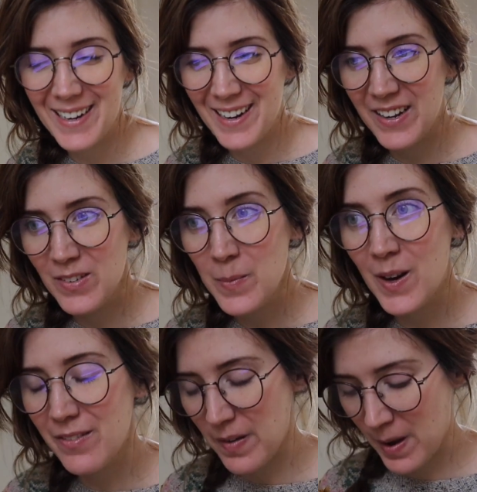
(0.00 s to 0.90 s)
I haven't
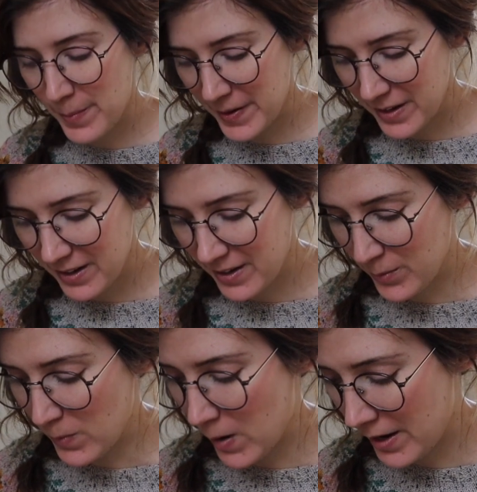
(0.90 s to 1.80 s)
bought fabric in
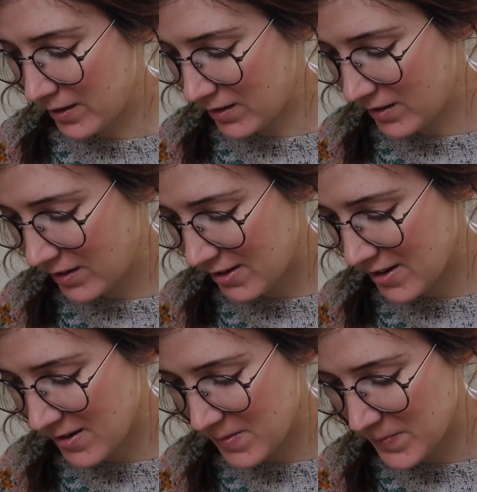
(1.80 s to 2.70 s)
a while,
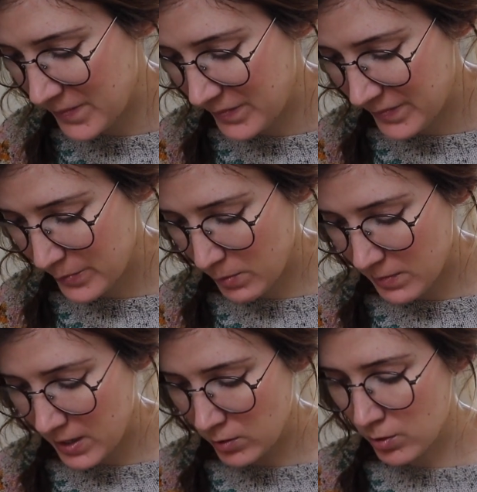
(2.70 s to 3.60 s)
but
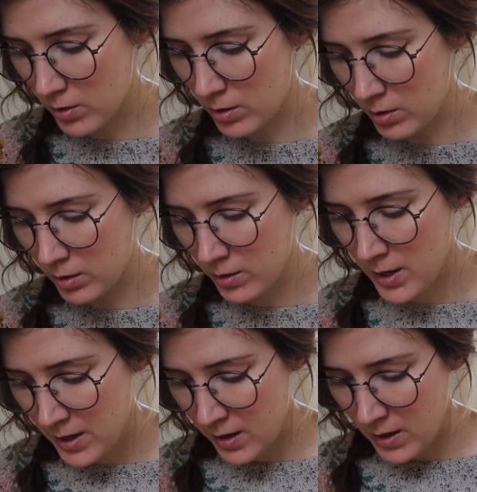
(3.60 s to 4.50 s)
my local
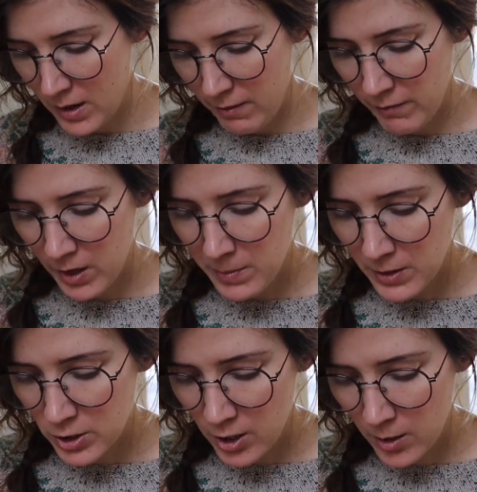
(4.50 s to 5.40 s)

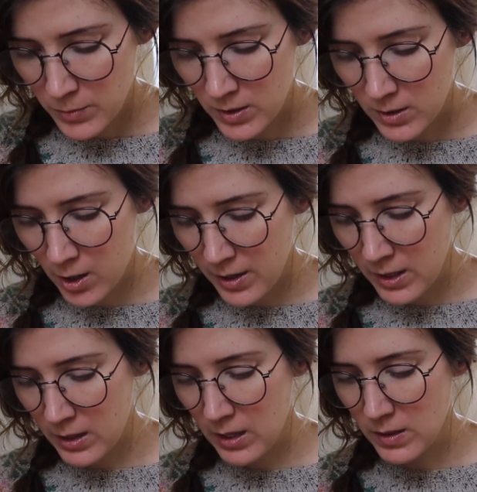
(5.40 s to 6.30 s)
fabric shop just got
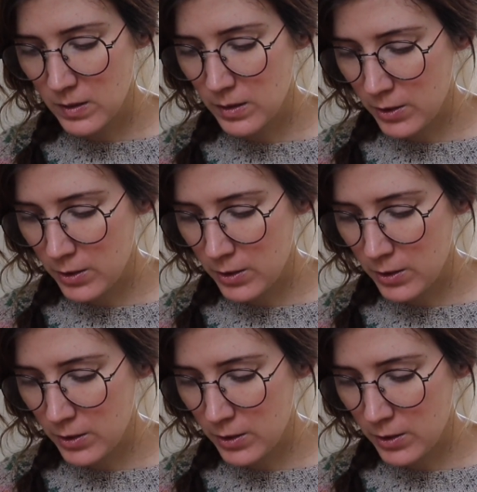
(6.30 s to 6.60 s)
in this